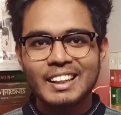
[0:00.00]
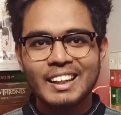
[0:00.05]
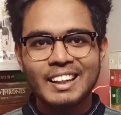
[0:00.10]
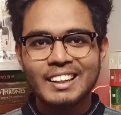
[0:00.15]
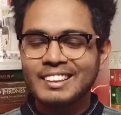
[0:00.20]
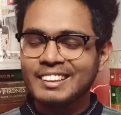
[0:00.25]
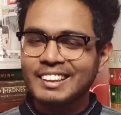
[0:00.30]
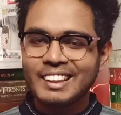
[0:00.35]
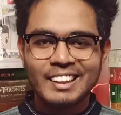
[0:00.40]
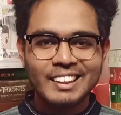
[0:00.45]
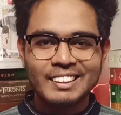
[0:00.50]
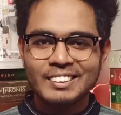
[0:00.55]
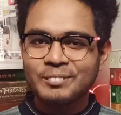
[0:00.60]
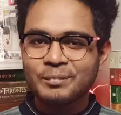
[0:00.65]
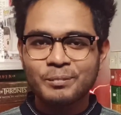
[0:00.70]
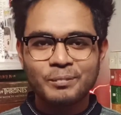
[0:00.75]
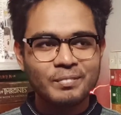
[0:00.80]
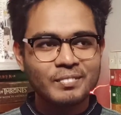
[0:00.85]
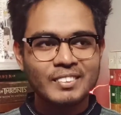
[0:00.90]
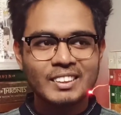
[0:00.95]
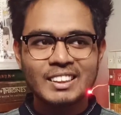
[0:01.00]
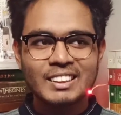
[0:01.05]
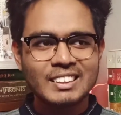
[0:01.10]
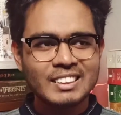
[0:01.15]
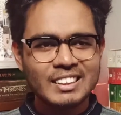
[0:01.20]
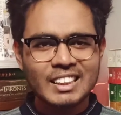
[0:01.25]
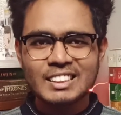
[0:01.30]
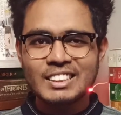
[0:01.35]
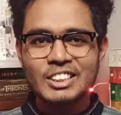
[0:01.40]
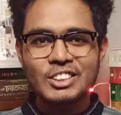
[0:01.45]
and can
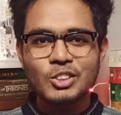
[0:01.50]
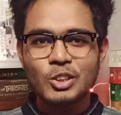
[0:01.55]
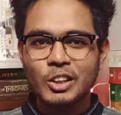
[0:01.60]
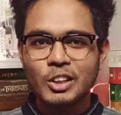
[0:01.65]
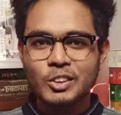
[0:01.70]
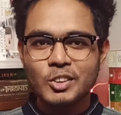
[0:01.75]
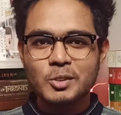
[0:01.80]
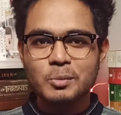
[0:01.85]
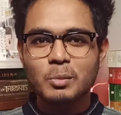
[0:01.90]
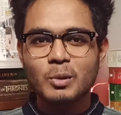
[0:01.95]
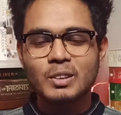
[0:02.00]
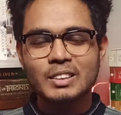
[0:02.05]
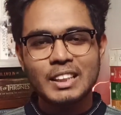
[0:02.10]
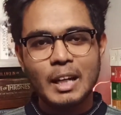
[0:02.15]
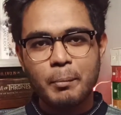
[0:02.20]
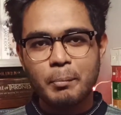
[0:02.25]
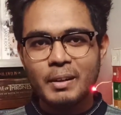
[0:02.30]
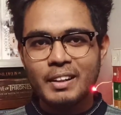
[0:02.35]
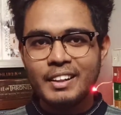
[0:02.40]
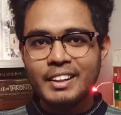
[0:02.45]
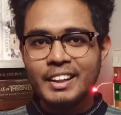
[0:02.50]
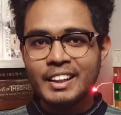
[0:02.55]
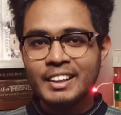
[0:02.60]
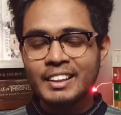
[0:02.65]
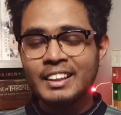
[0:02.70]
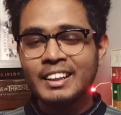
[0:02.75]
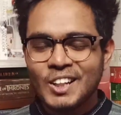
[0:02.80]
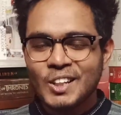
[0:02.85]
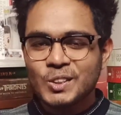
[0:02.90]
just enjoy those books. Happy reading.